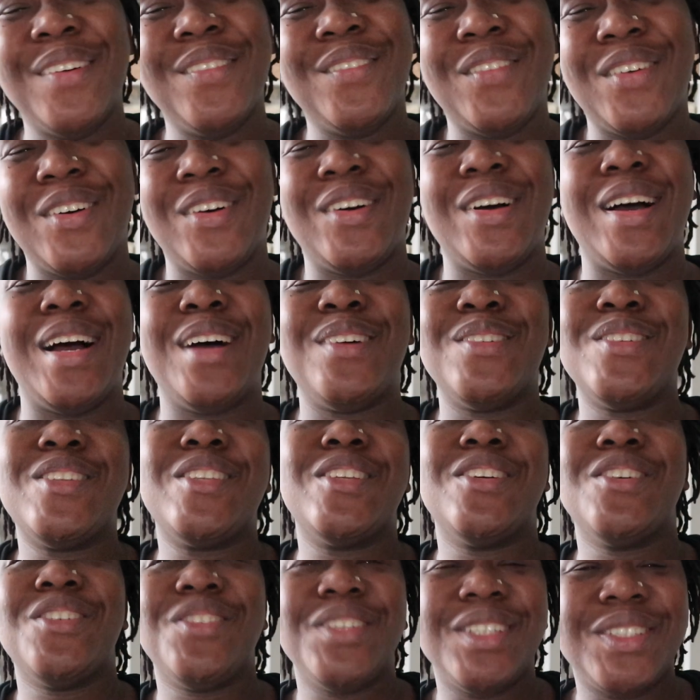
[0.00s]
But I'm
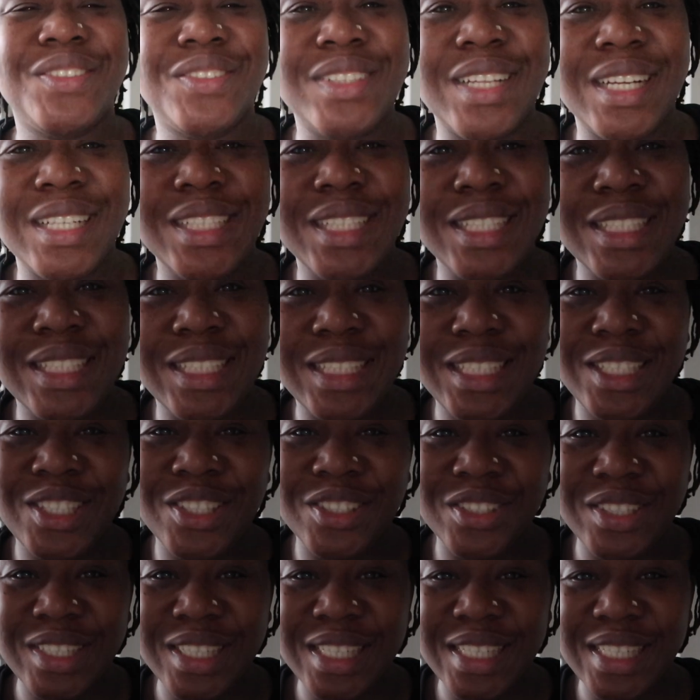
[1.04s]
so grateful that they did
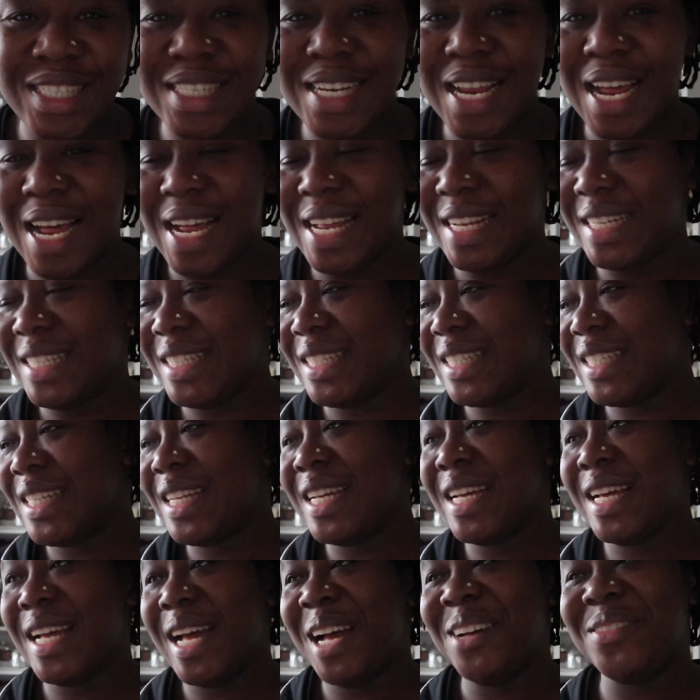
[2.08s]
understand.
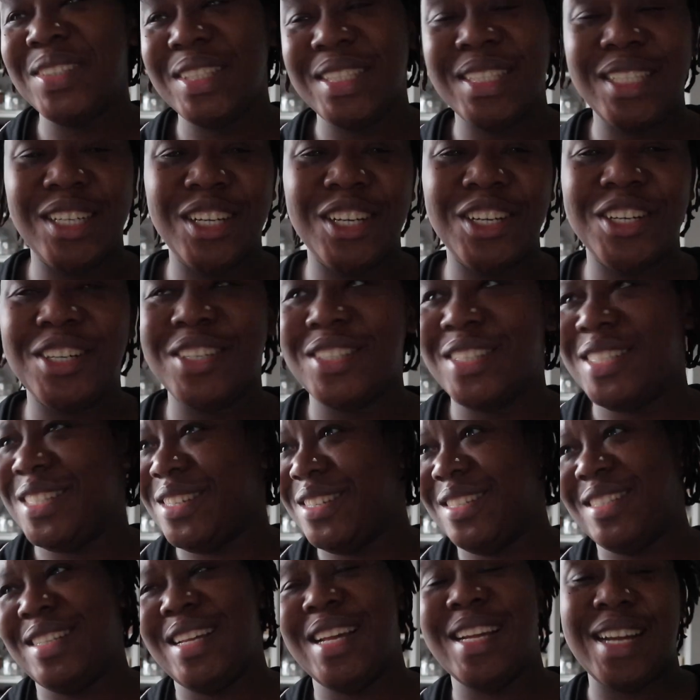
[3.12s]
I mean the girls, I
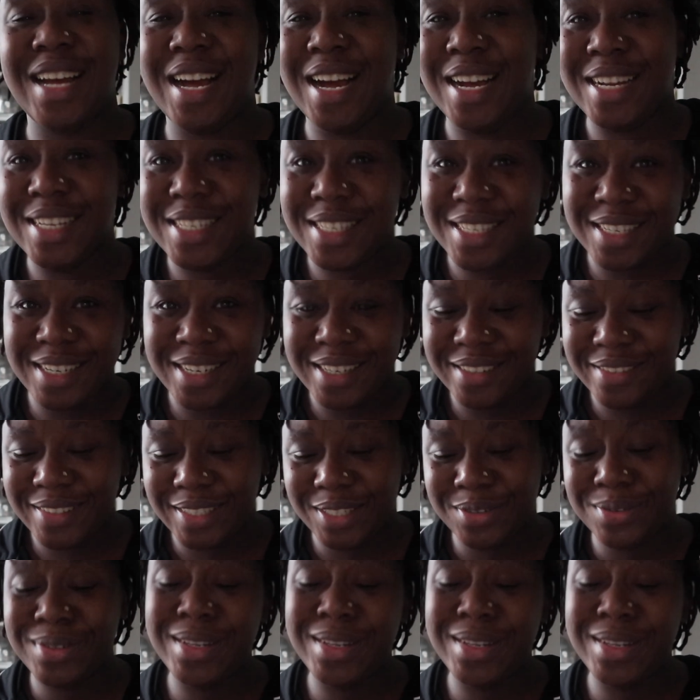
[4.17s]
was like, oh it's all right.